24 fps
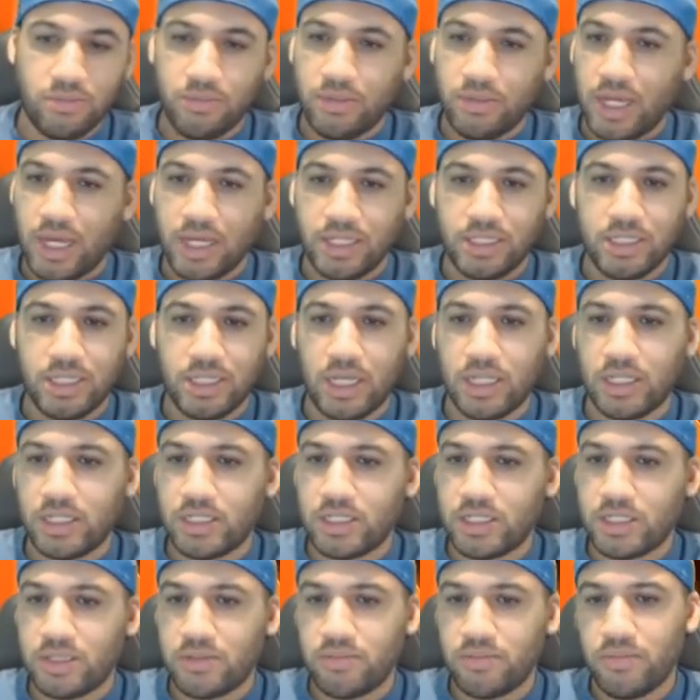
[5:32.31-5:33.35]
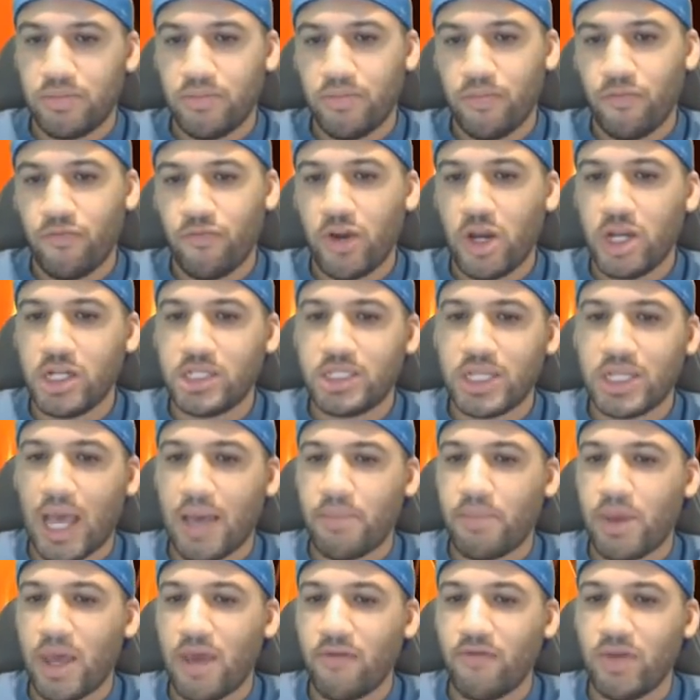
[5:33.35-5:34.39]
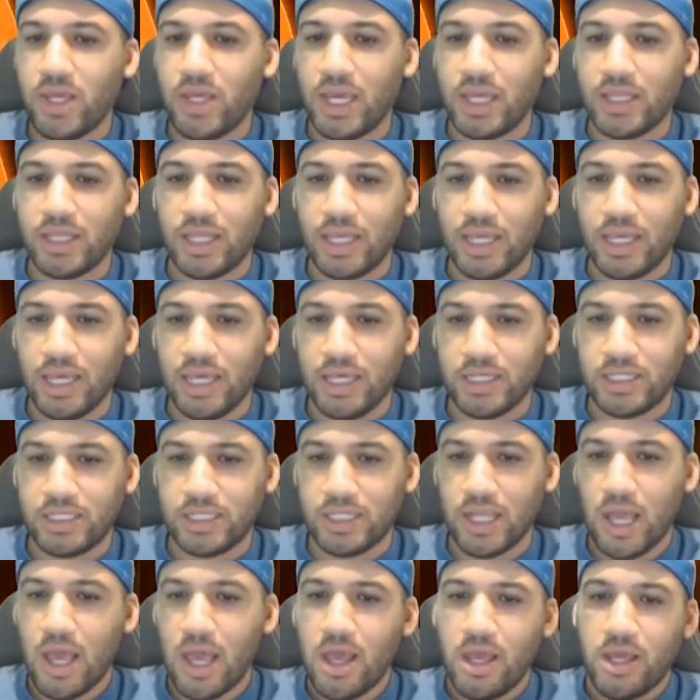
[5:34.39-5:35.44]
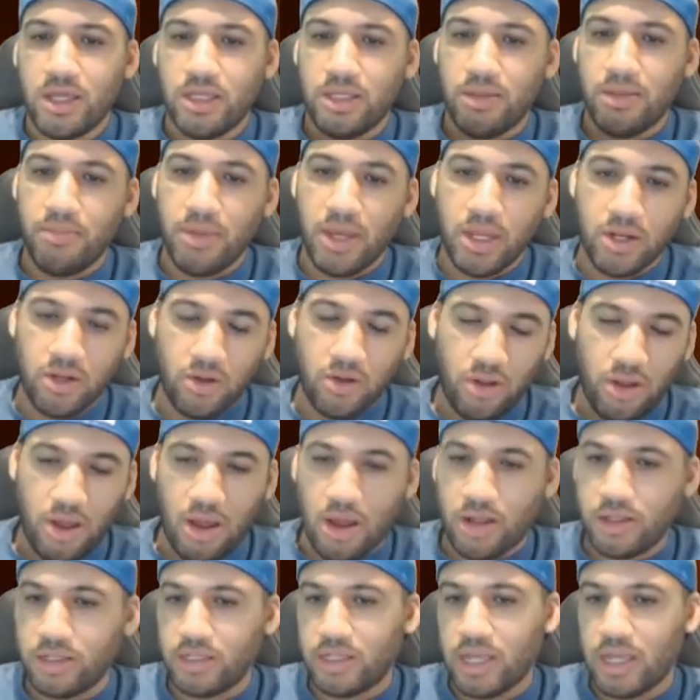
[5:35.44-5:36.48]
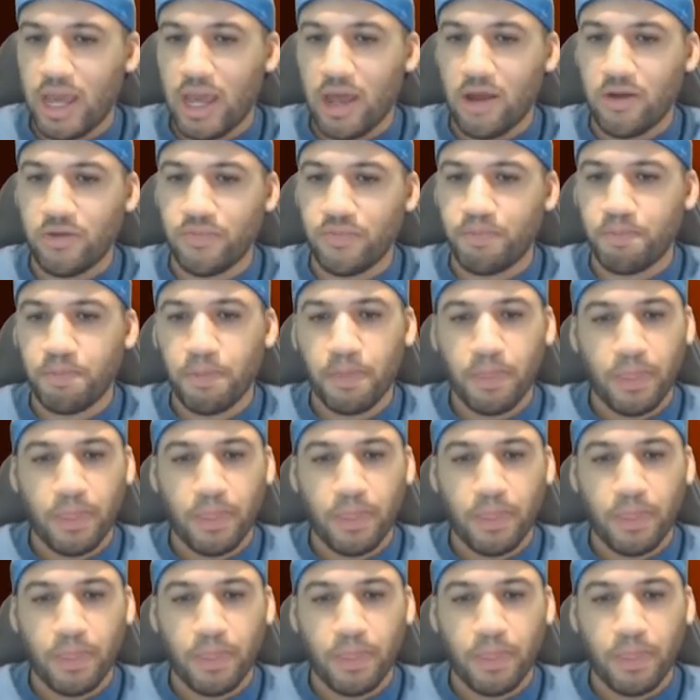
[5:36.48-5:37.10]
like I said, it's very top heavy in the East, the middle on down.